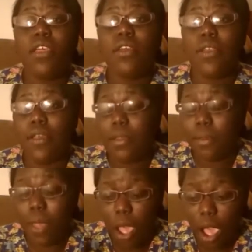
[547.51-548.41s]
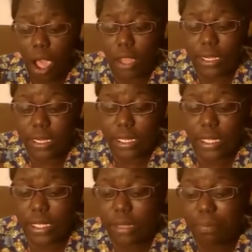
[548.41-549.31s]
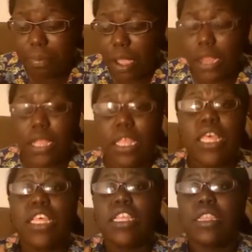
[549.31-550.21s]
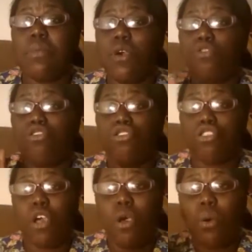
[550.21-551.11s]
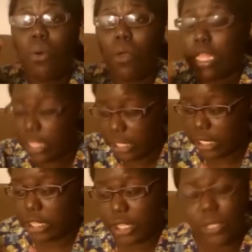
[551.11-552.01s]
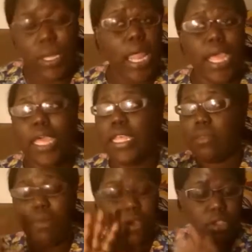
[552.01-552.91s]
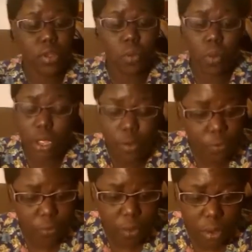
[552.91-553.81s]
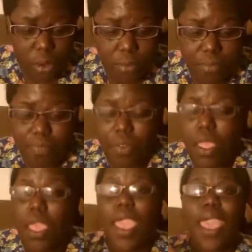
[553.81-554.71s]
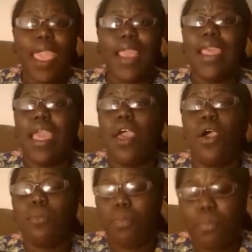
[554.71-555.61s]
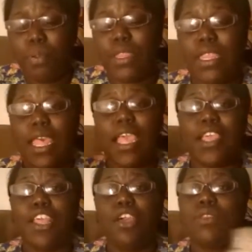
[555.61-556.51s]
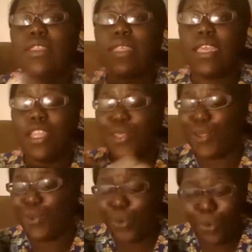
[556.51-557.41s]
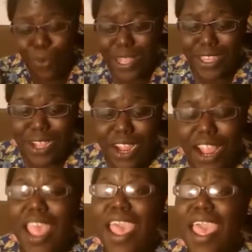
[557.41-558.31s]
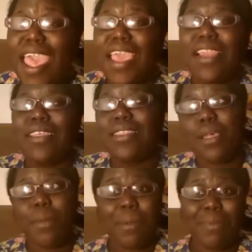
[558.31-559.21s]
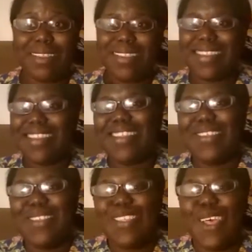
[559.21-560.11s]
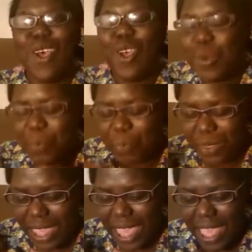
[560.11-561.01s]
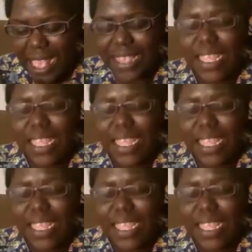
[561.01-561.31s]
all of these products smells so good too. Like, it smells wonderful and it helps protect your skin during winter and the summer months too. So yeah,